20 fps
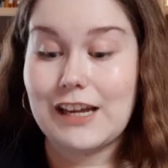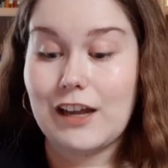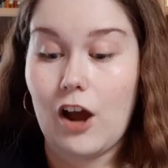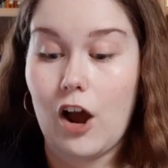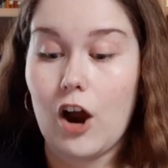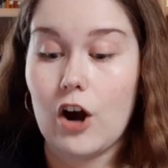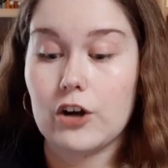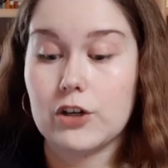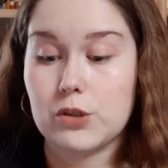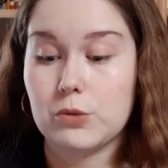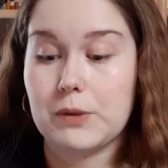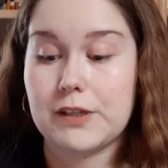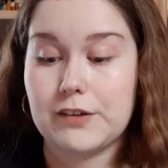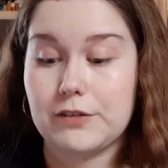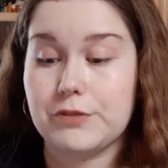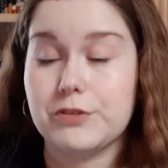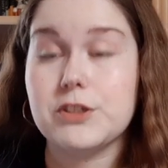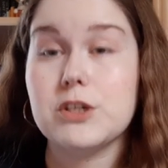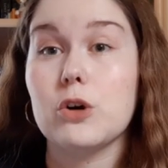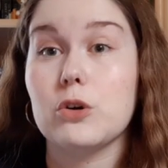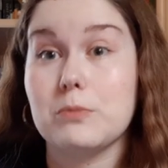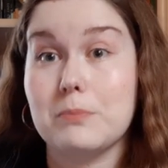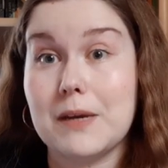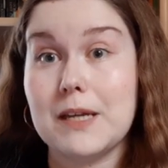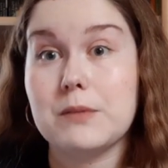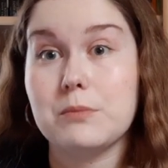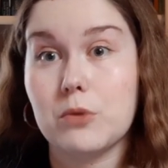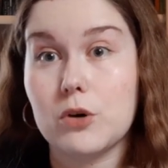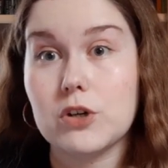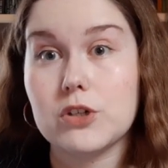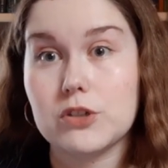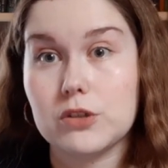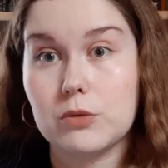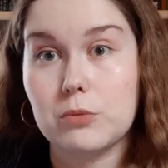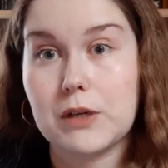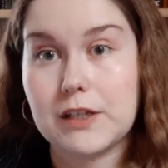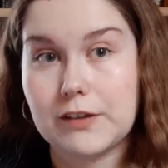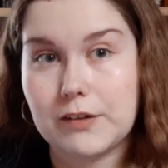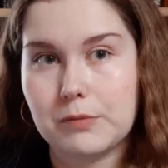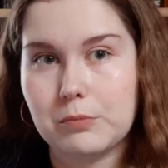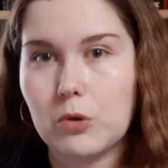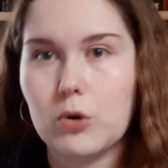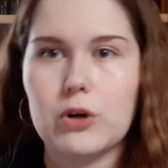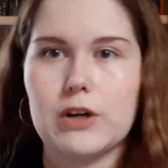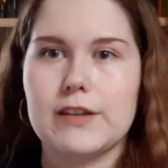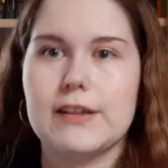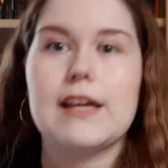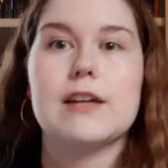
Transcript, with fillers: a heart once a stone made mortal once more.